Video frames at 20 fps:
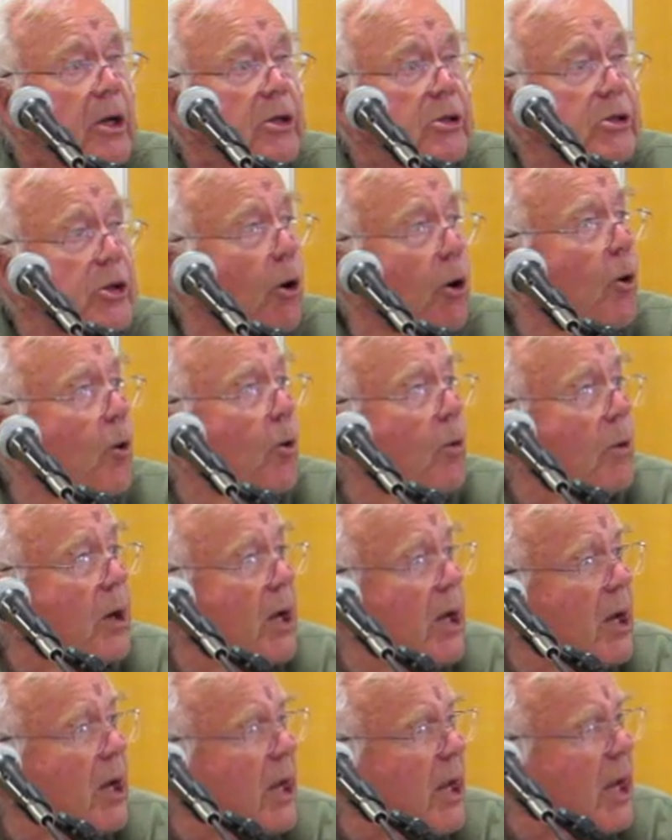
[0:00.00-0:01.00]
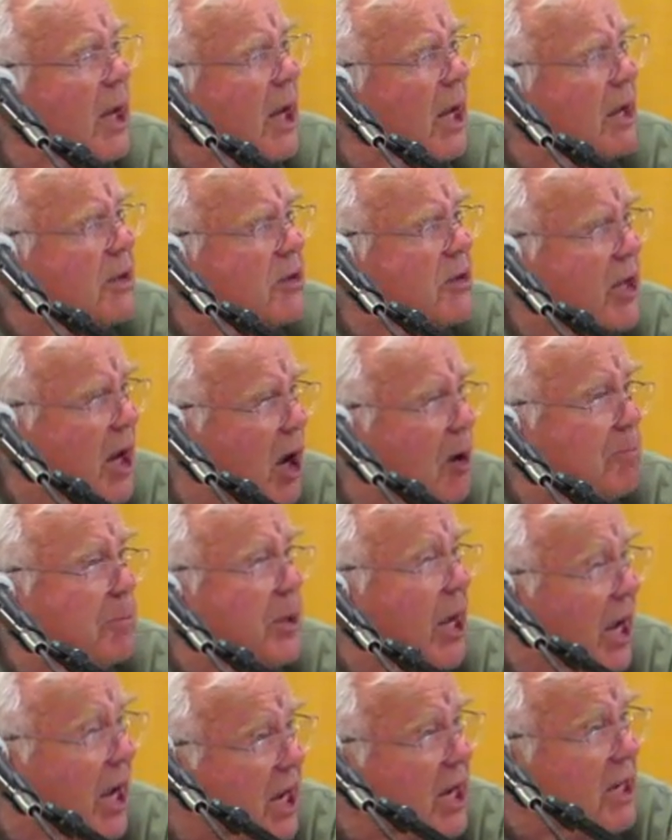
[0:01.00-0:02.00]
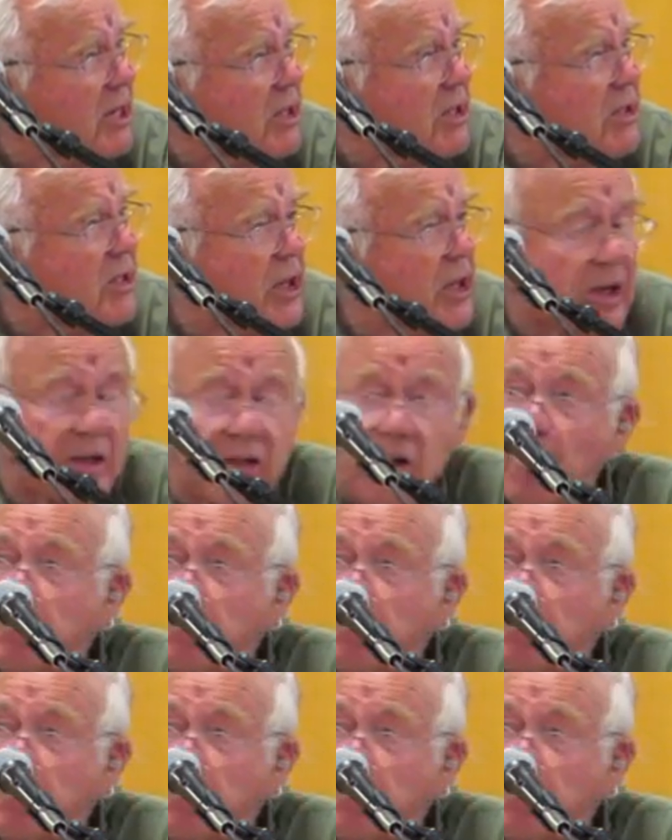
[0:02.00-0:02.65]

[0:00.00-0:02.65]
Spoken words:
So it's up to us, it's